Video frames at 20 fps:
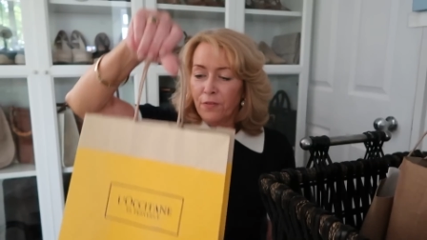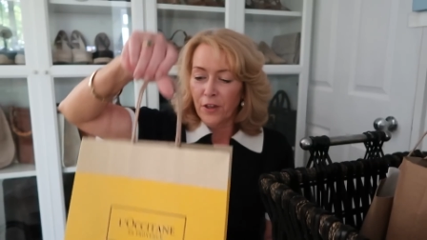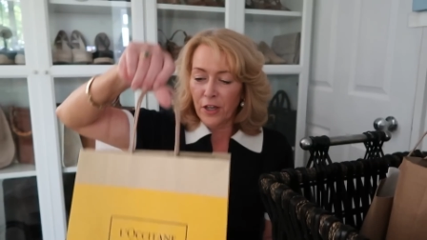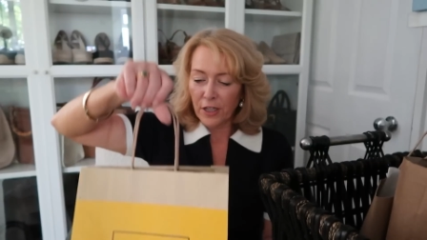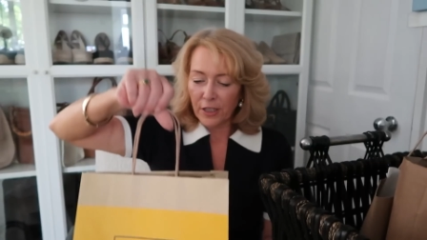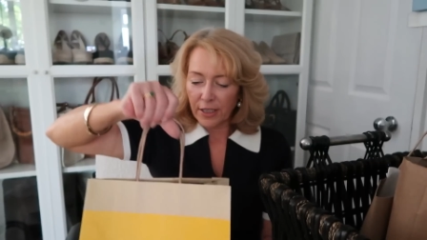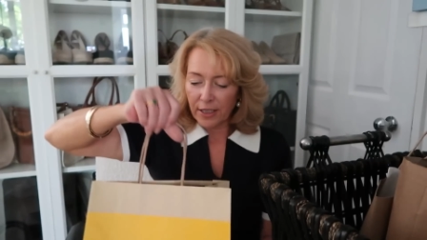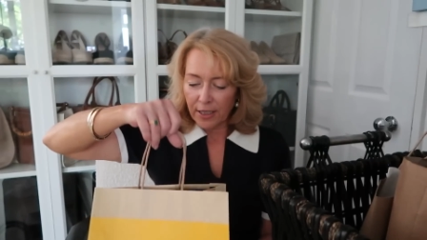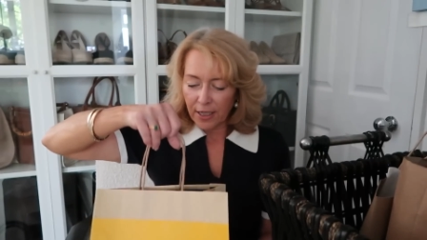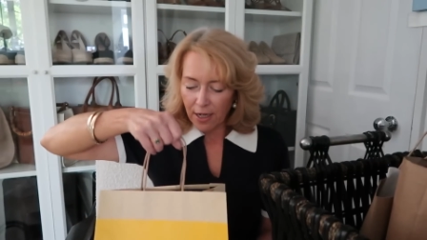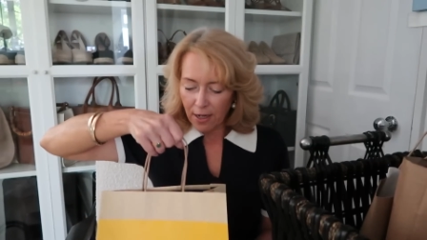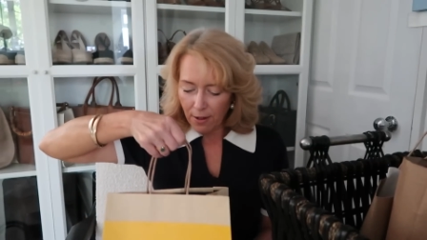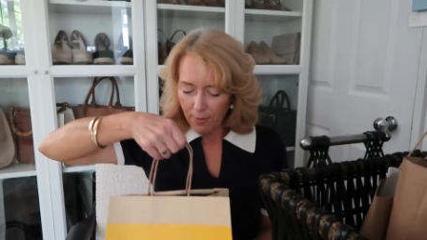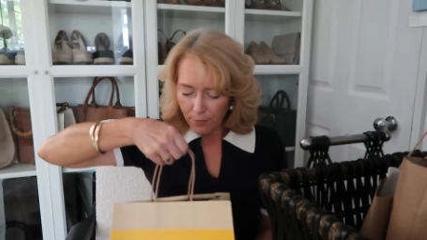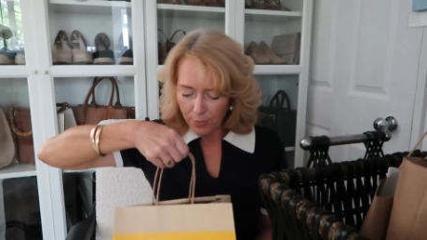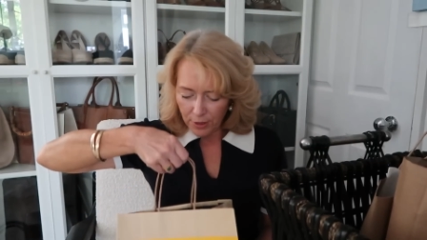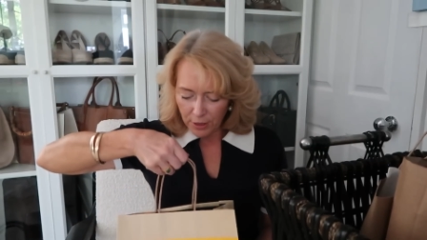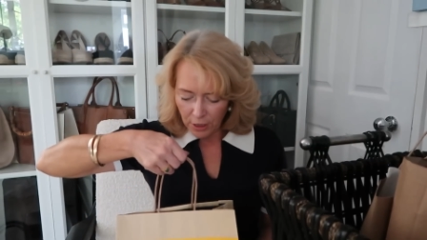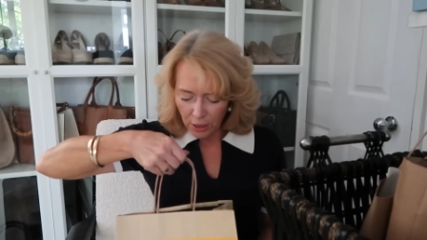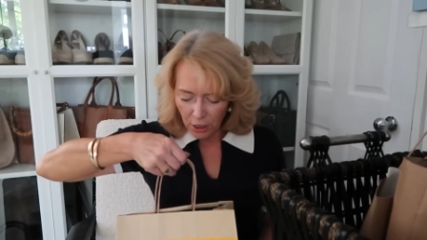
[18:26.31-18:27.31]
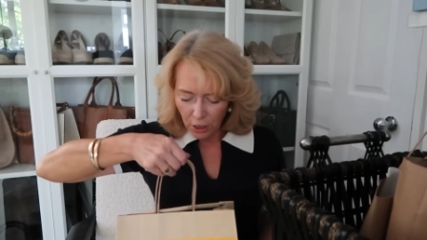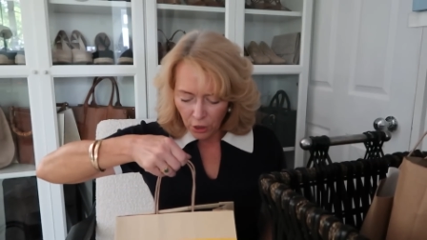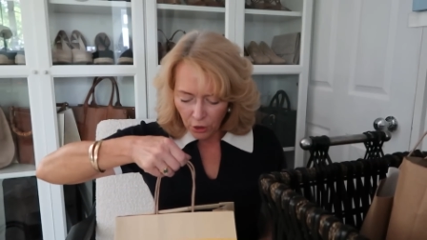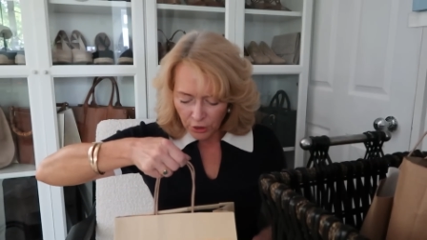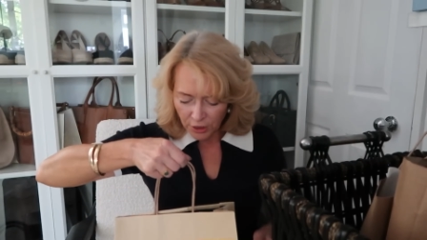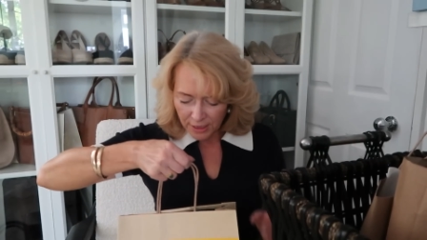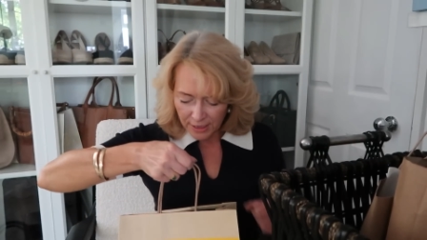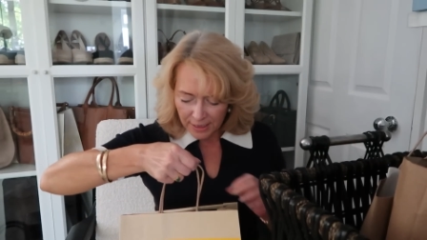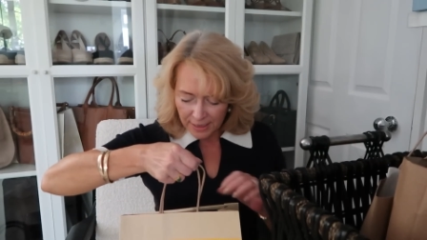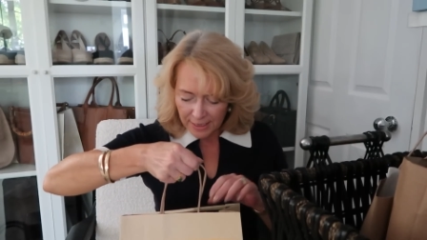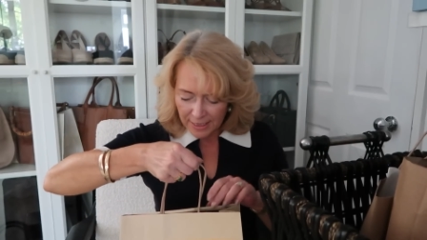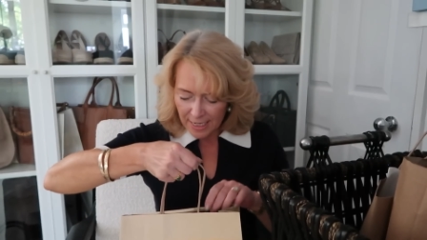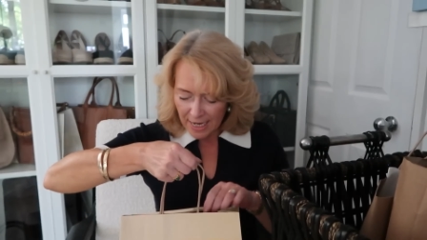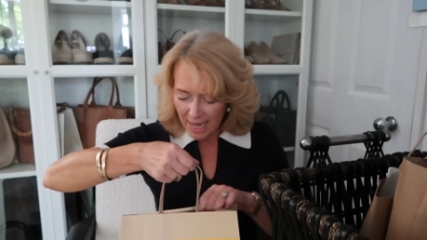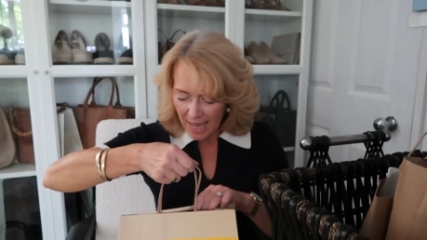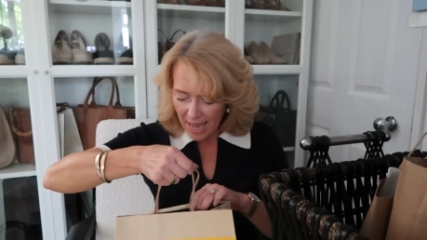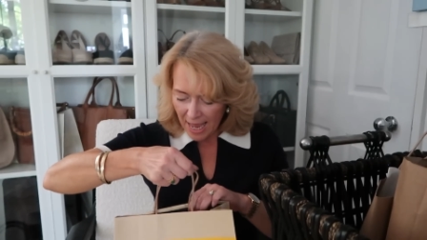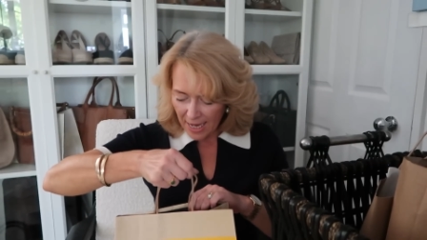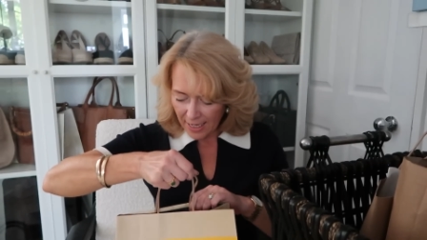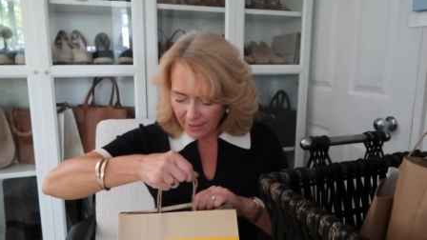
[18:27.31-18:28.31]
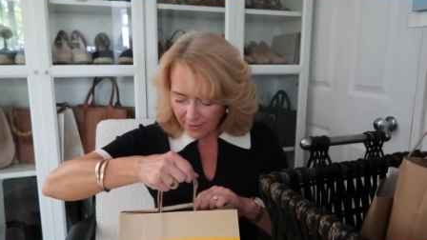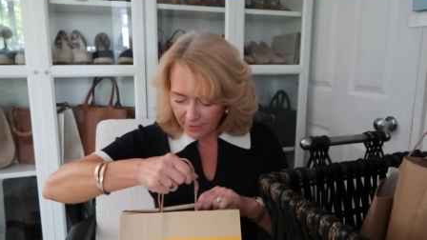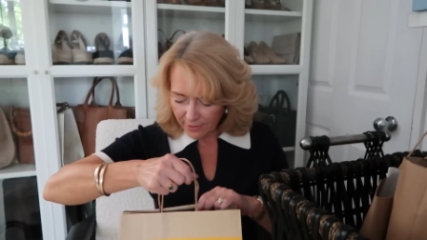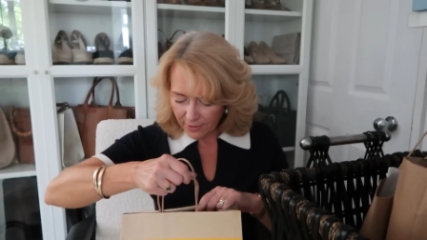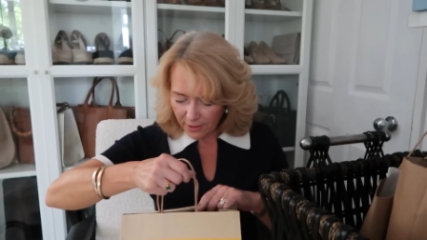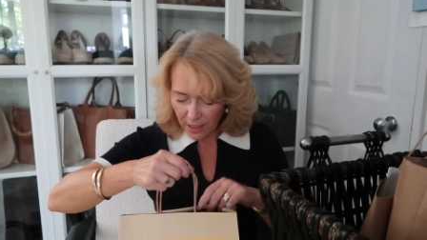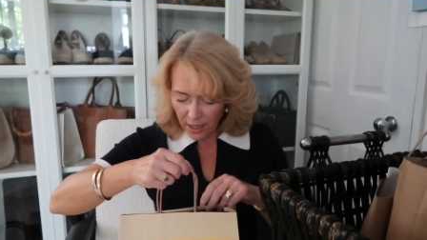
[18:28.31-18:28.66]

First up, L'Occitane.